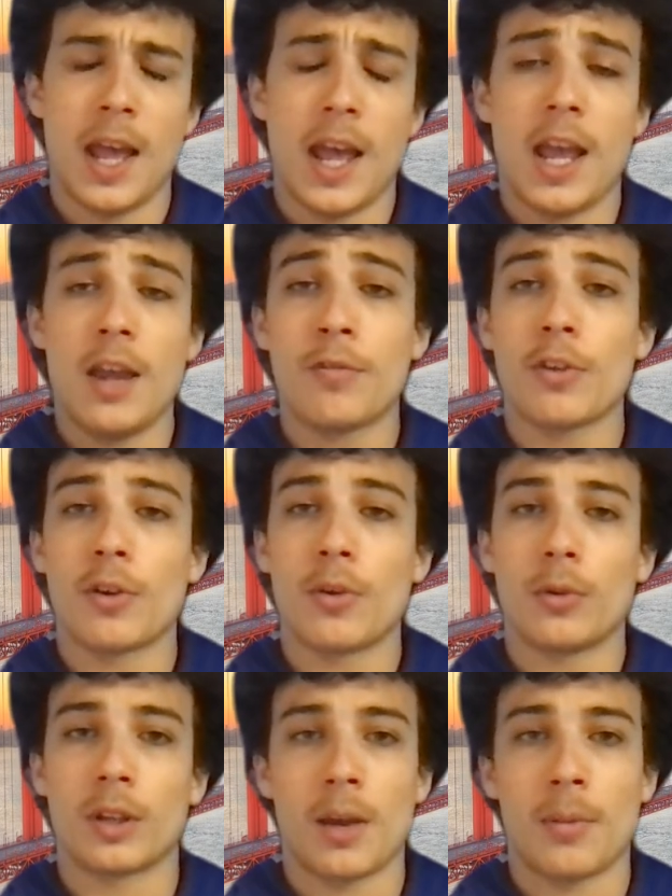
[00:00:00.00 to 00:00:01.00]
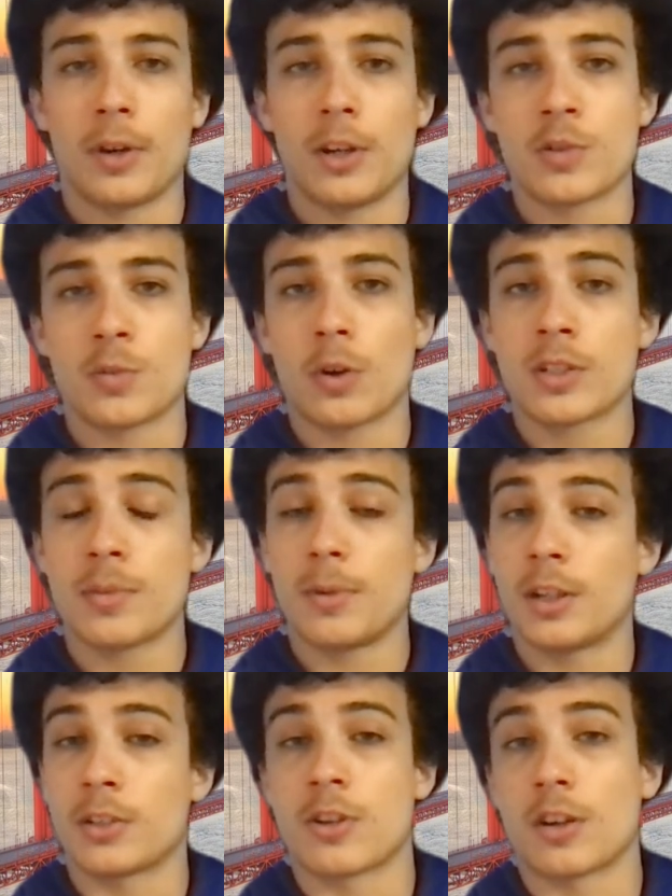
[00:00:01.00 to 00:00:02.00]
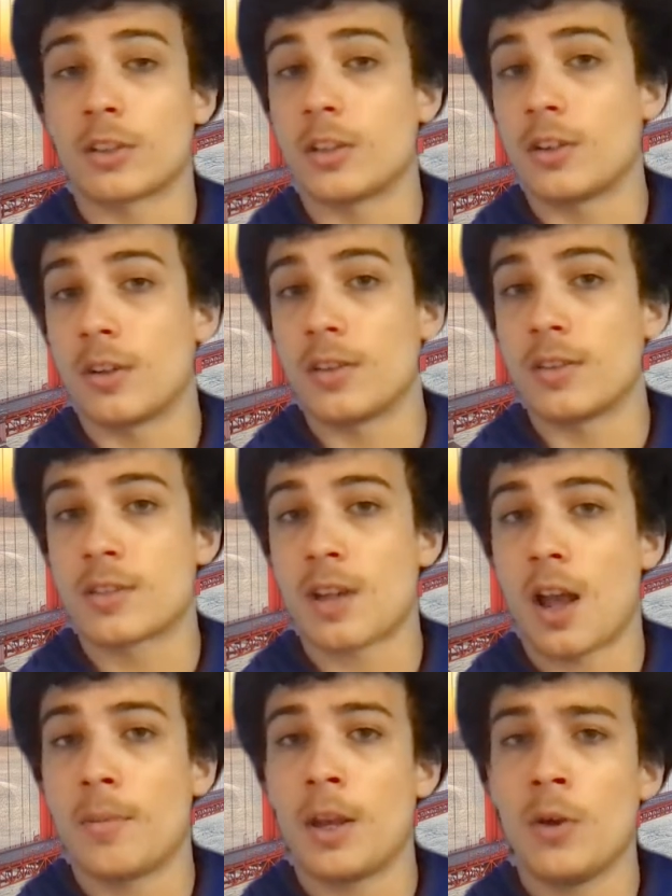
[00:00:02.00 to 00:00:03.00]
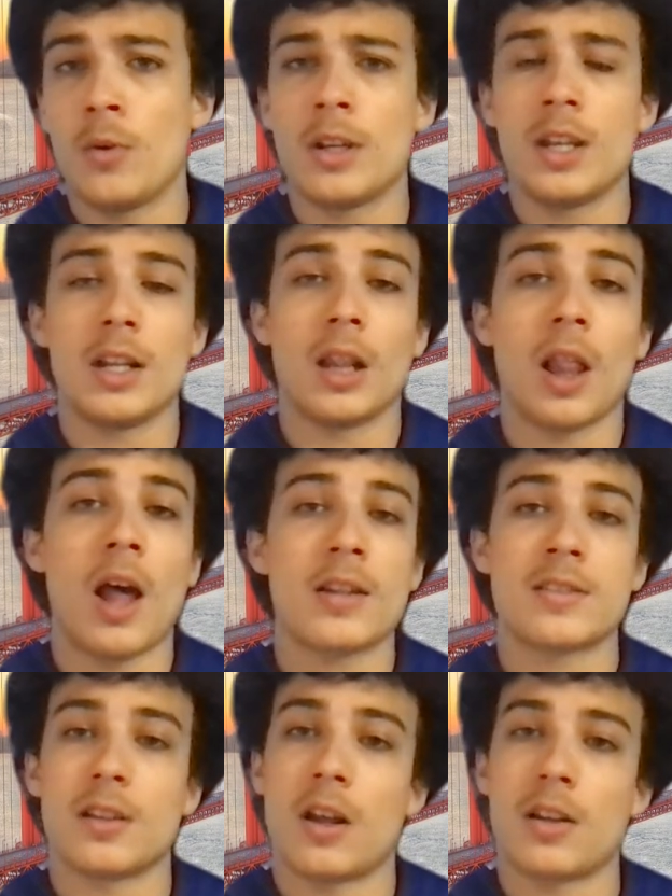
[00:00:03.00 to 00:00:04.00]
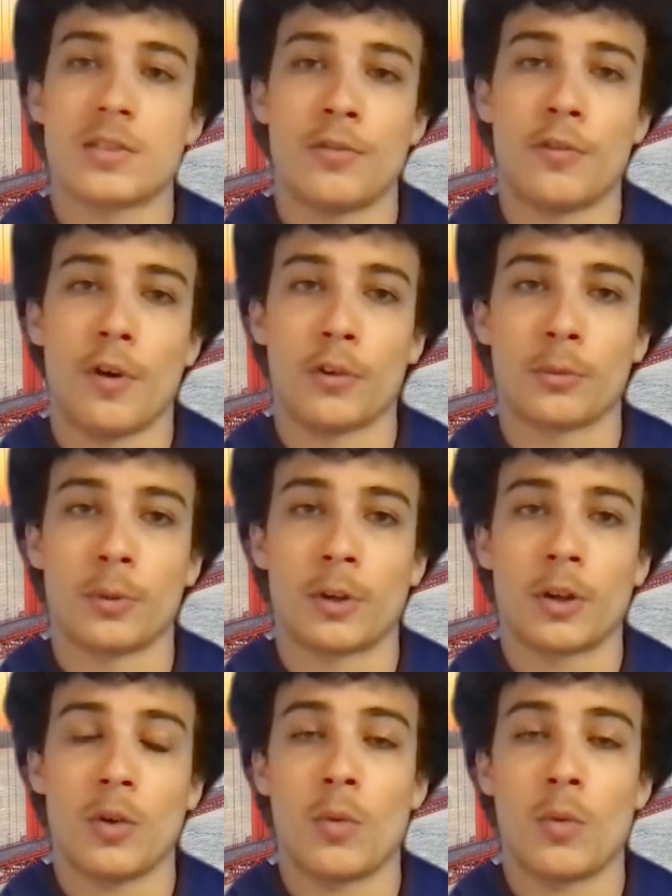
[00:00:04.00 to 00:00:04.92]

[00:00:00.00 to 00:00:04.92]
If the Golden Gate Bridge were to be constructed during this time, it would need lots and lots of false work,